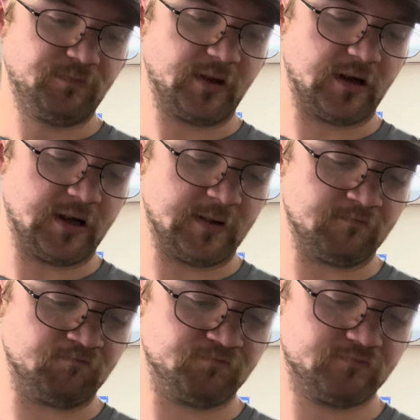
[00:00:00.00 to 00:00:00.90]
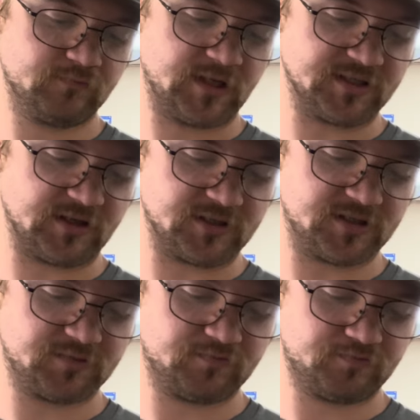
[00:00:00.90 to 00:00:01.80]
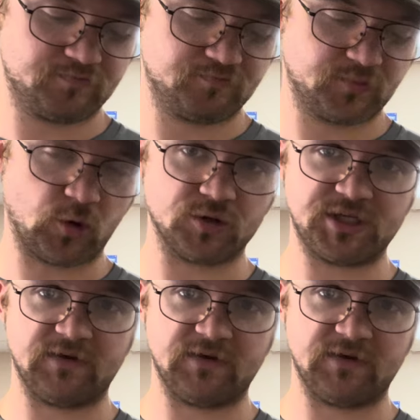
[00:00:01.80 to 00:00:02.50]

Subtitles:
Because there's, of course,